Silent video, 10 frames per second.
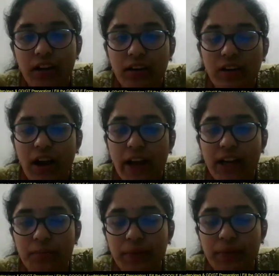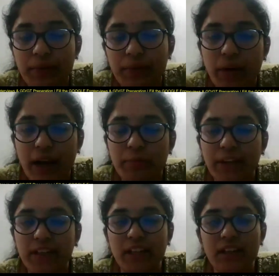I completed my
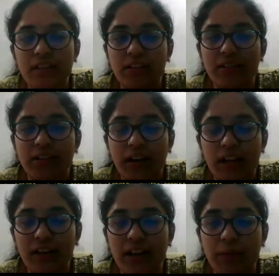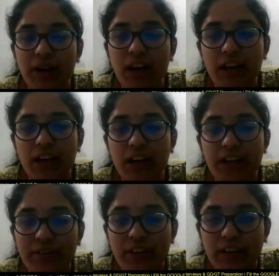BTech in MLR
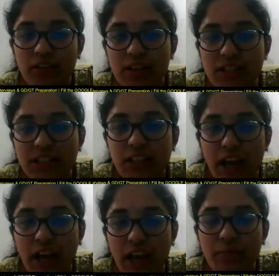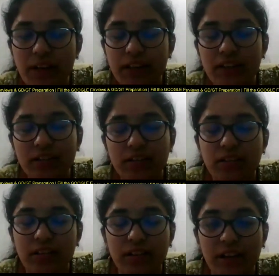Institute of Technology in Hyderabad
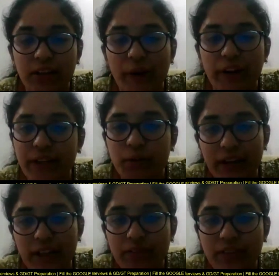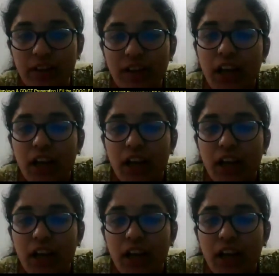in 2021,